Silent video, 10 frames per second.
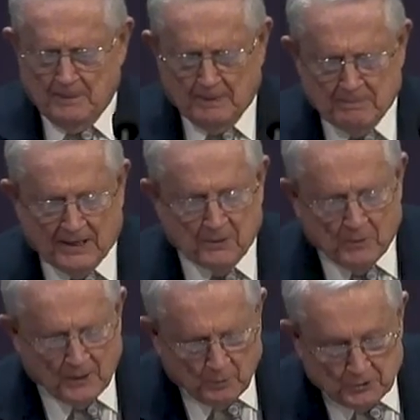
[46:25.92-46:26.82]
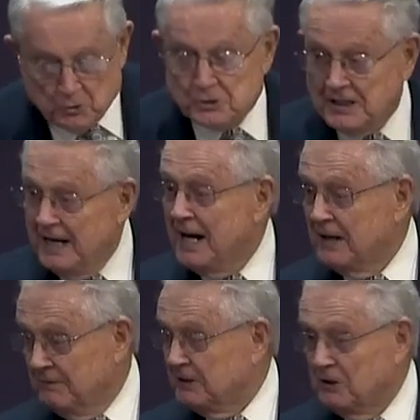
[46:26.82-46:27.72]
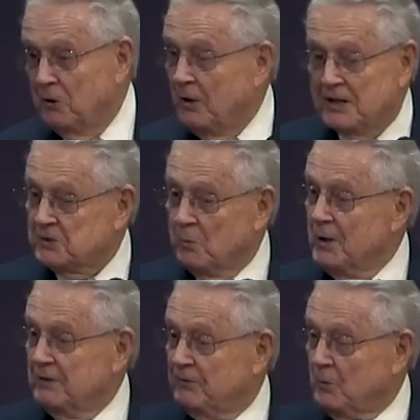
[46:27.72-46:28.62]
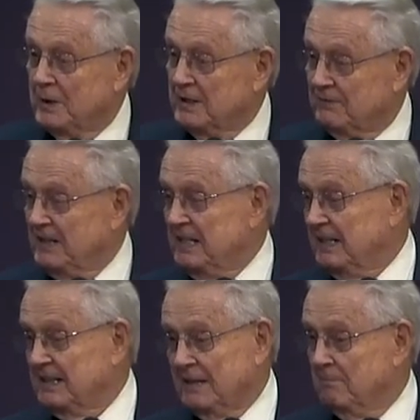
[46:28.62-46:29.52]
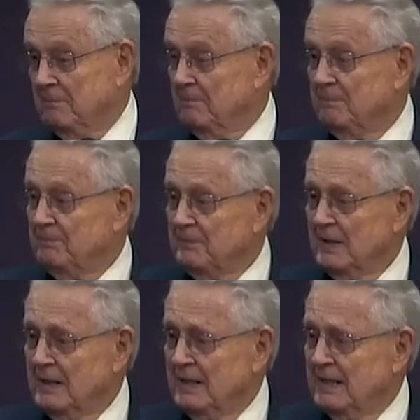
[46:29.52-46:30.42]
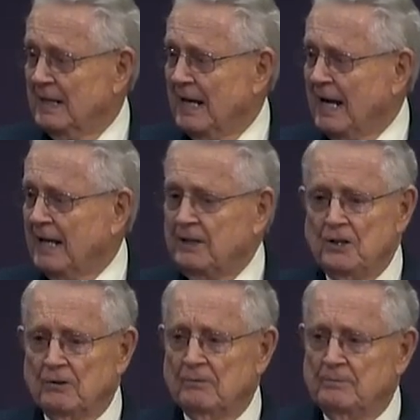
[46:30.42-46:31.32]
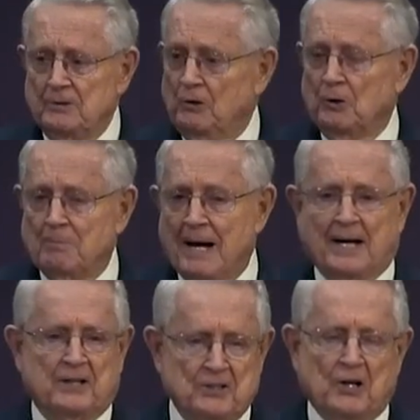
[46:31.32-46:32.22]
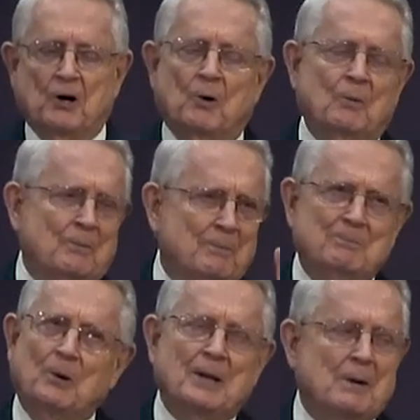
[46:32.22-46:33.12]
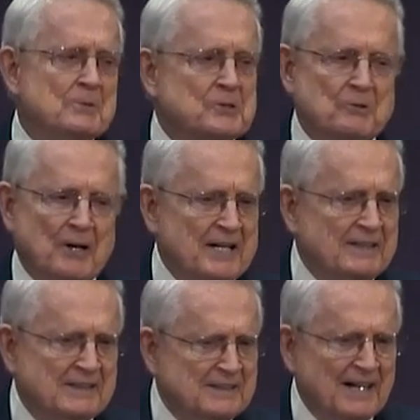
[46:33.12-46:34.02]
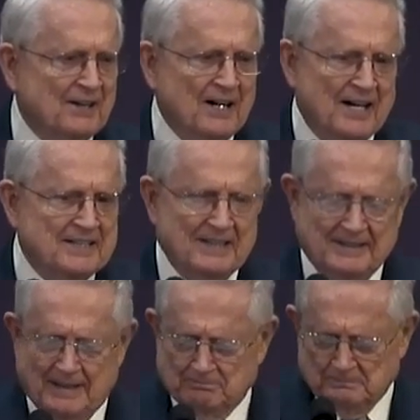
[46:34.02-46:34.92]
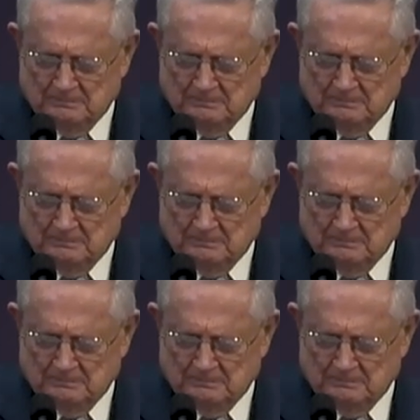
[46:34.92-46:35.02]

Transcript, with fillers: And by the way, when you stay out of it, the Lord has a wonderful way of leading them. And you look back and you go, boy, that was great how God did that.